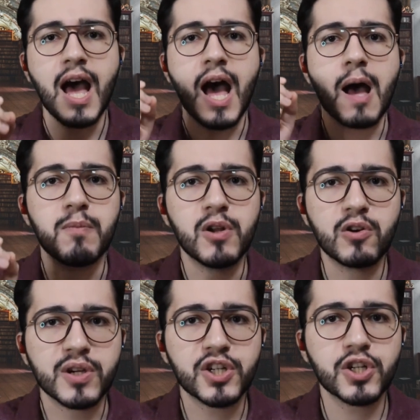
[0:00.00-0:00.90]
a
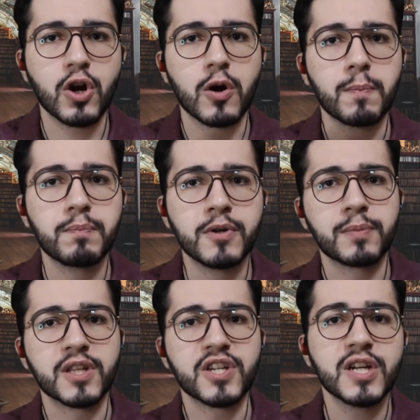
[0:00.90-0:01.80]
bluish or
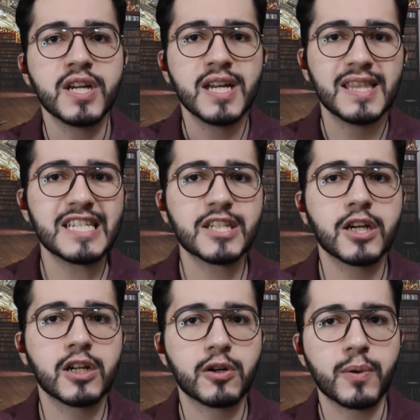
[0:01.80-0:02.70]
purplish
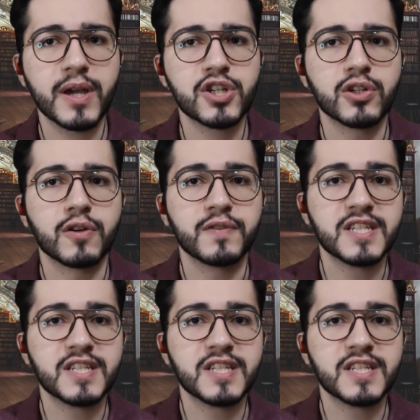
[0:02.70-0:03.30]
discoloration of the